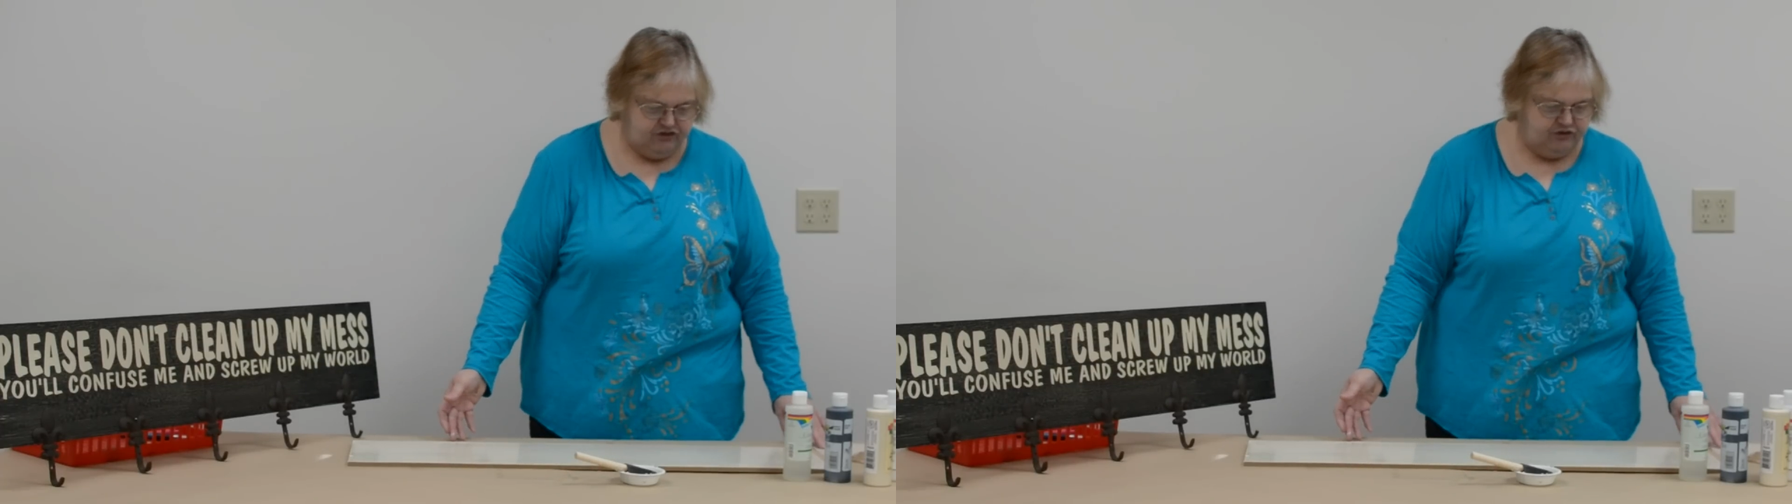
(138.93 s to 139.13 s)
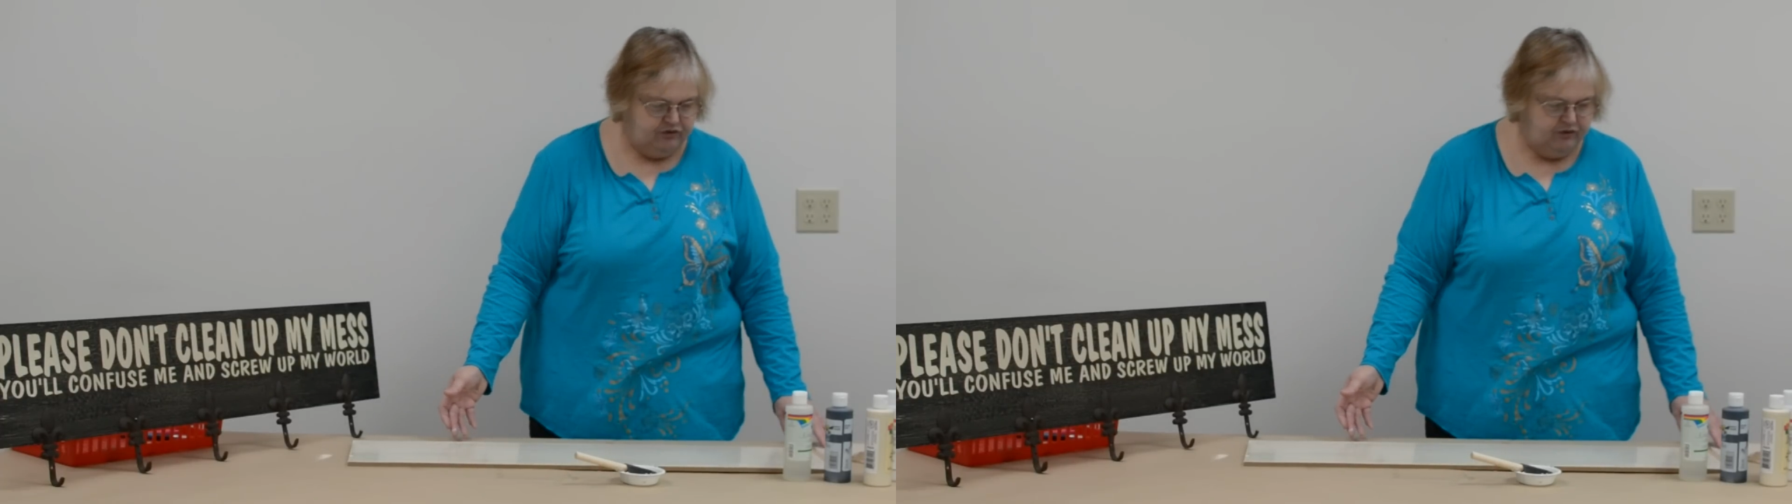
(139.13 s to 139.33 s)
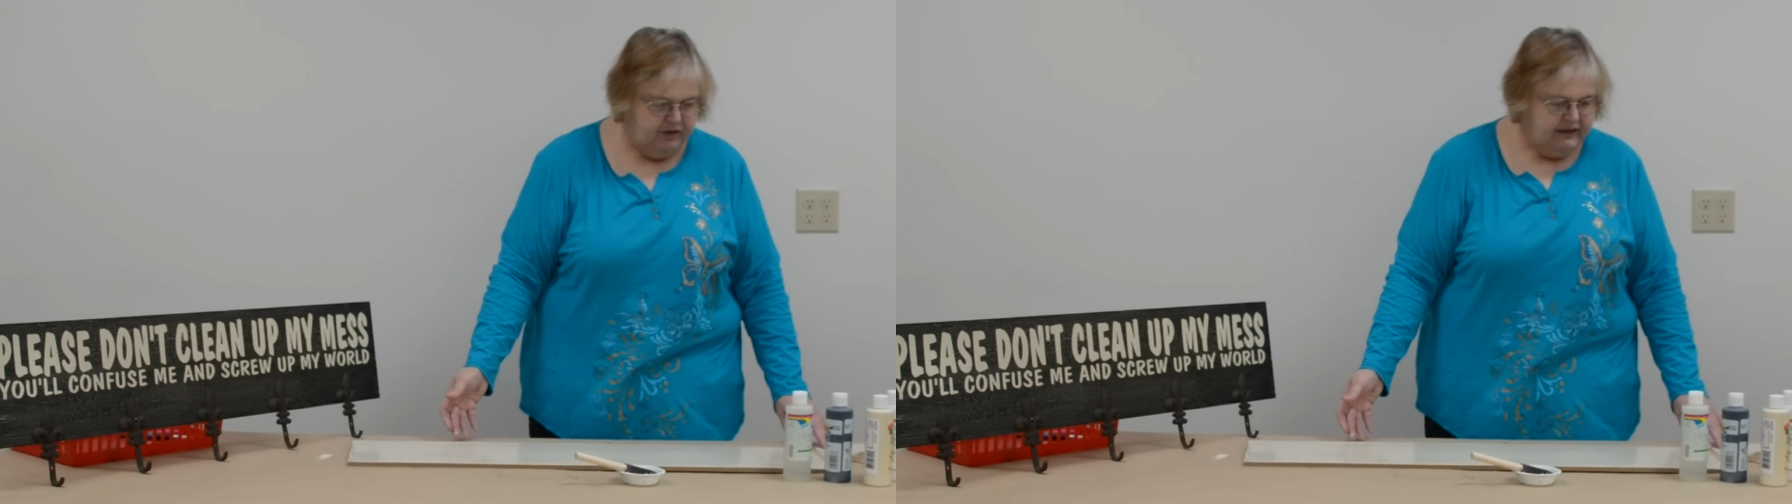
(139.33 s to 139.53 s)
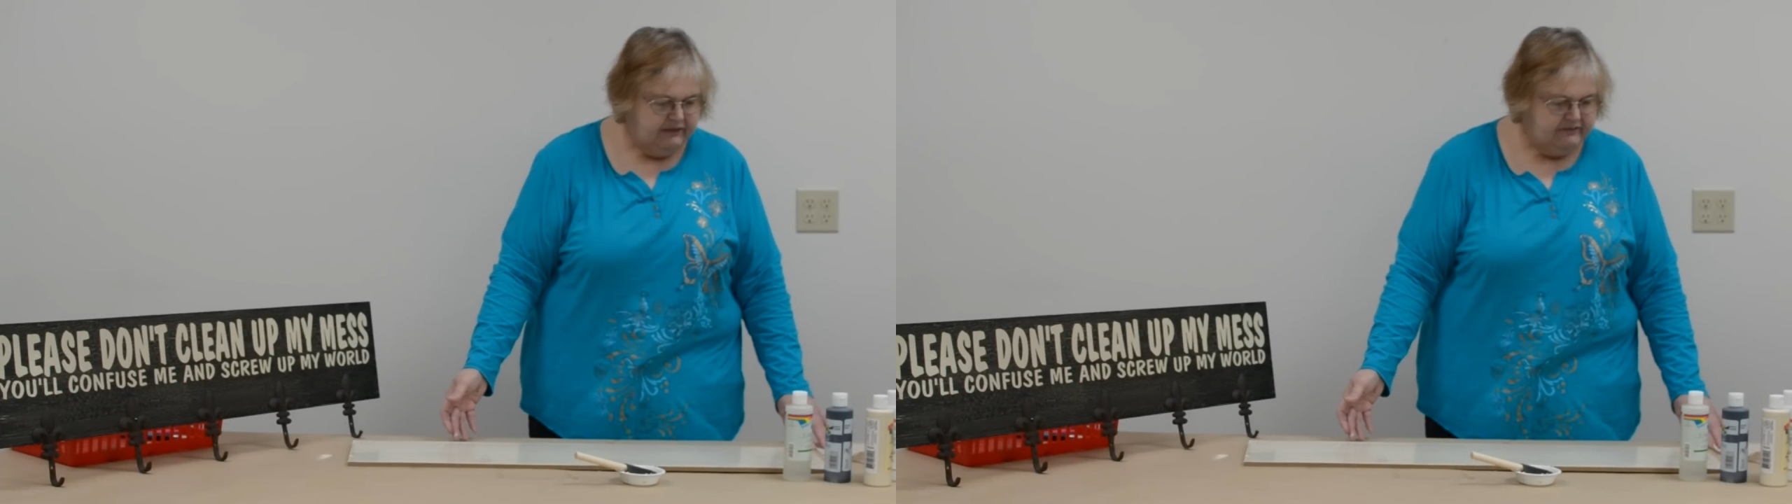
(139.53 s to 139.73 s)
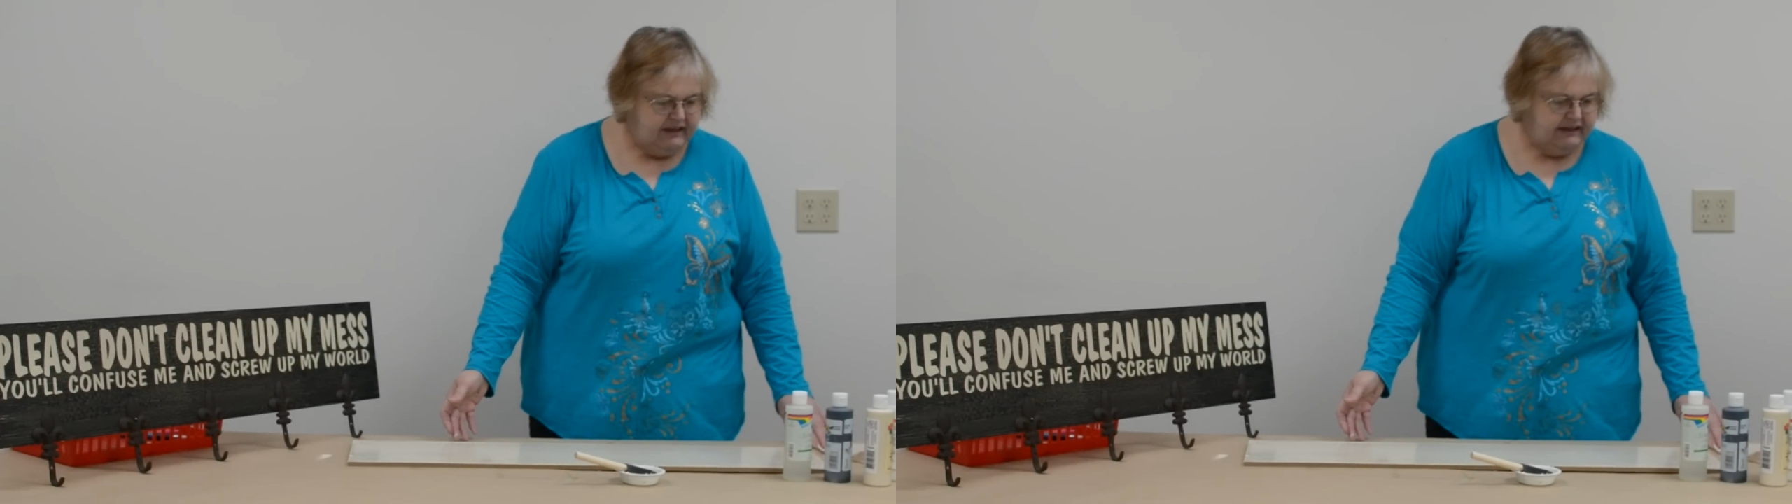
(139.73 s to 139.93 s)
to
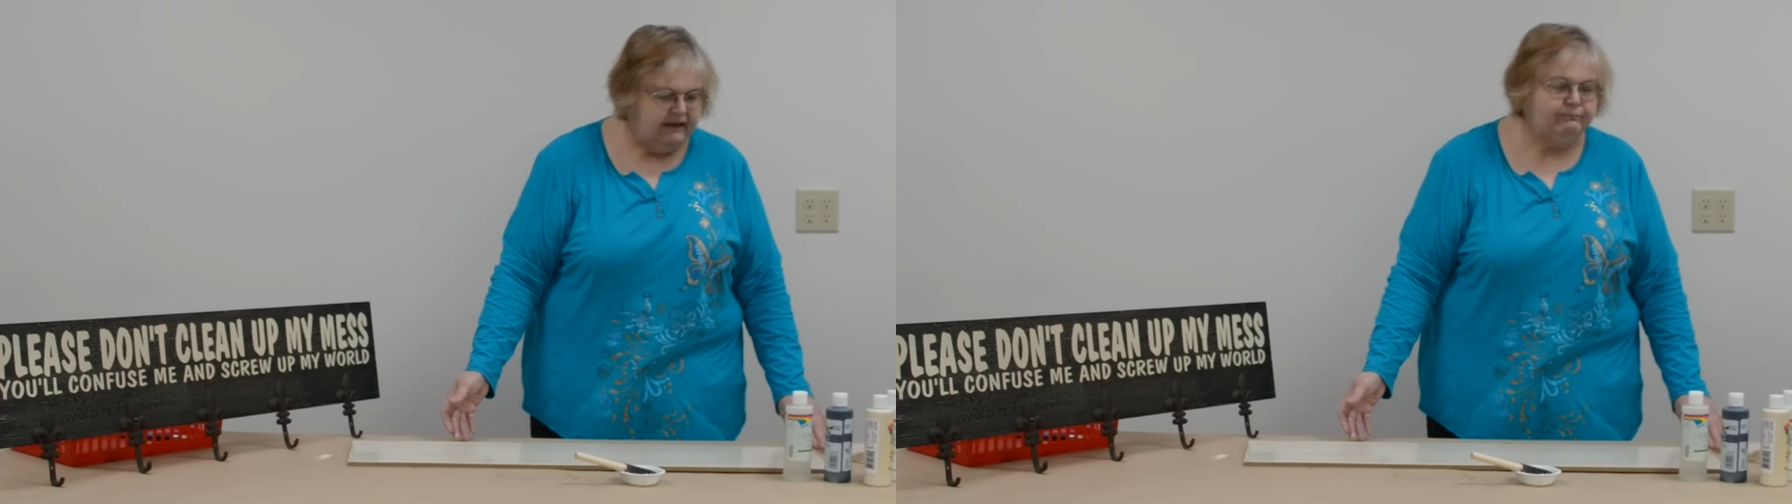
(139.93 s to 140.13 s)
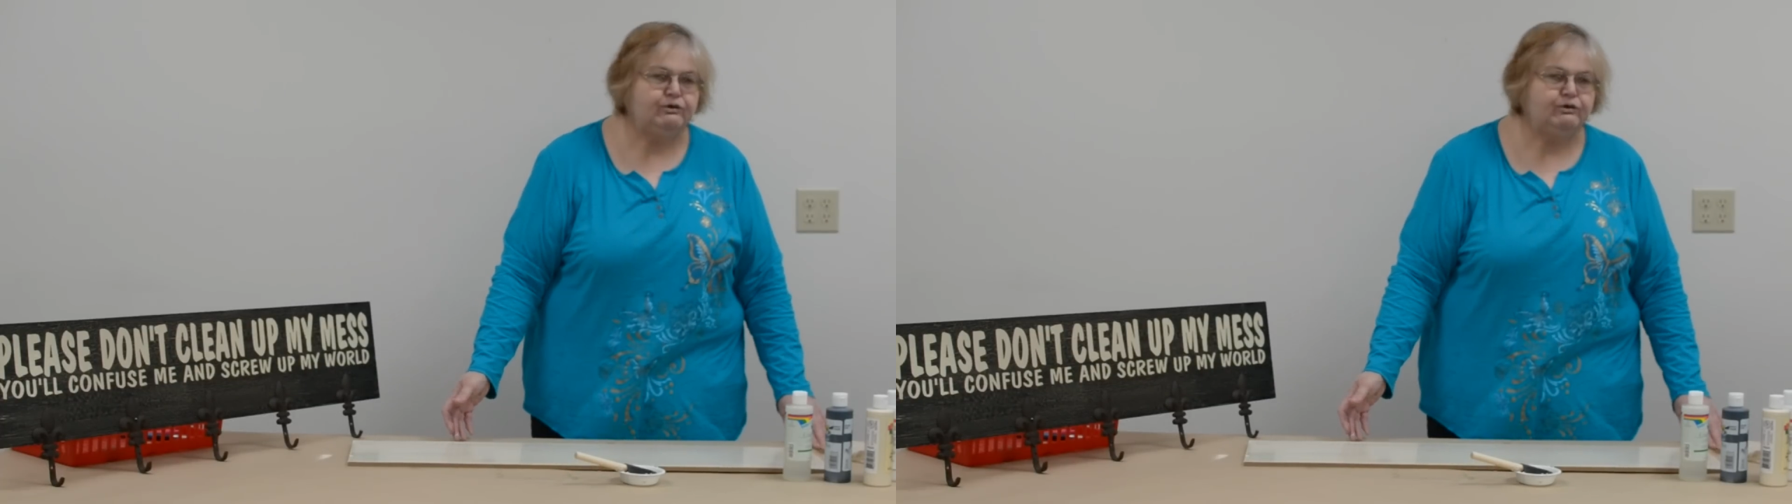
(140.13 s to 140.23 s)
set up.